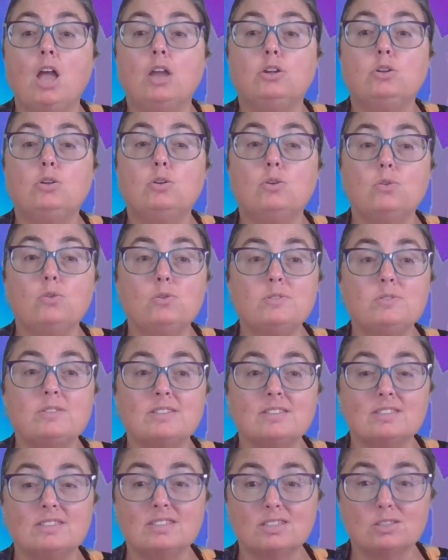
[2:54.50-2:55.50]

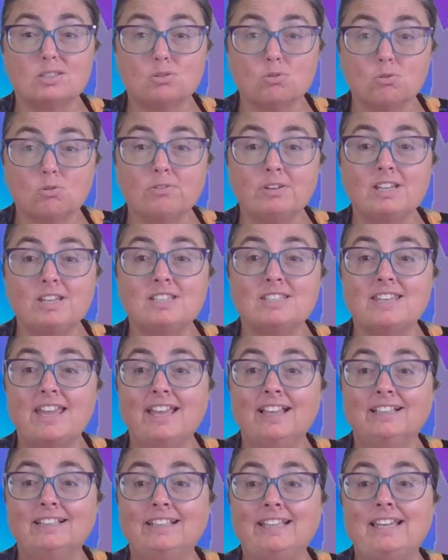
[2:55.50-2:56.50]
Use
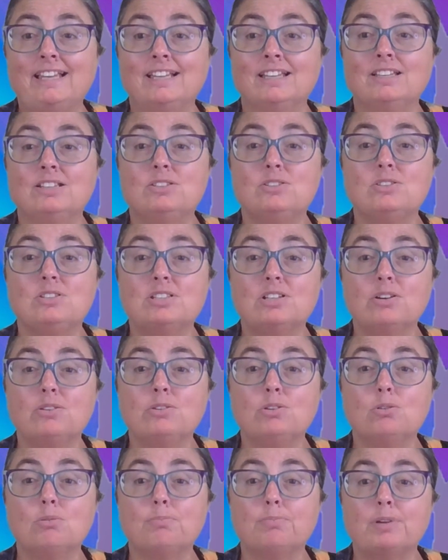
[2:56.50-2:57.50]
storytelling to
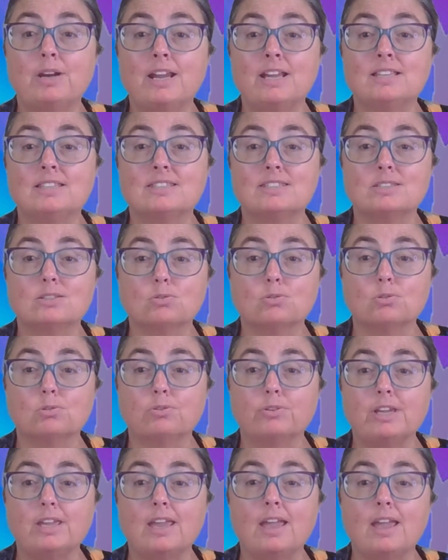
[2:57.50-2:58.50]
tell your brand
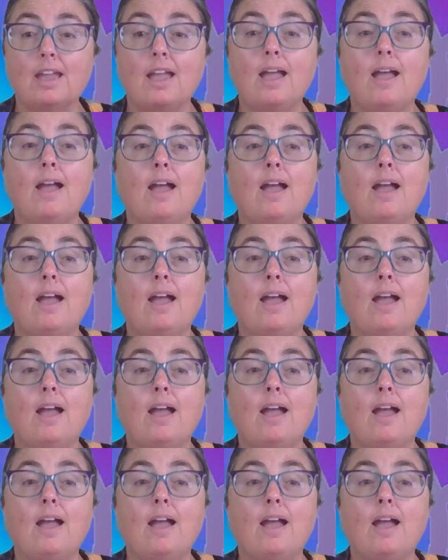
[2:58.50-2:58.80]
story.